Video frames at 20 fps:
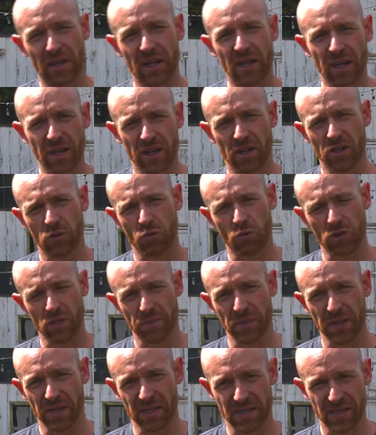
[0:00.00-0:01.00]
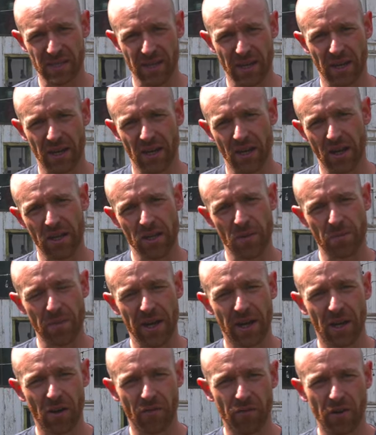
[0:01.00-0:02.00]
hears what's being said on the
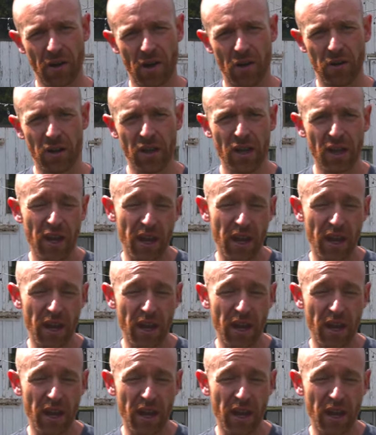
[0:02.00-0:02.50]
microphone